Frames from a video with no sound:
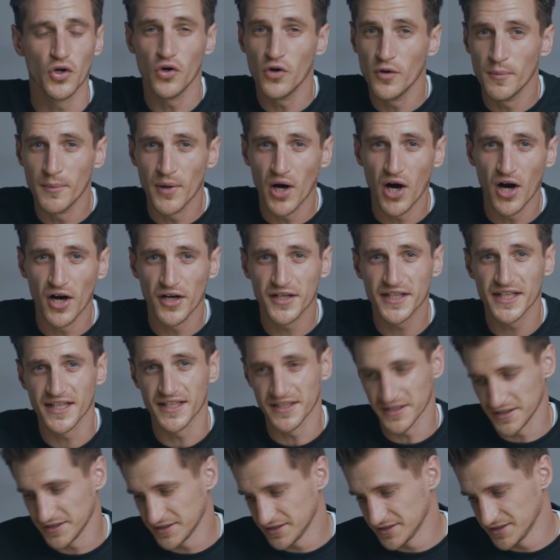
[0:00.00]
or
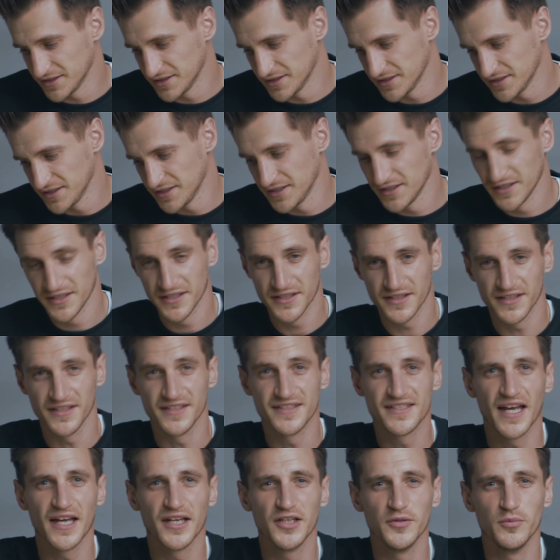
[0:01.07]
marking the
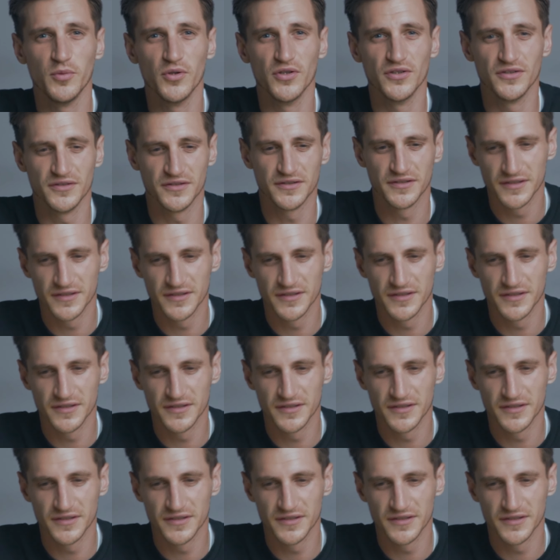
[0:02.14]
table.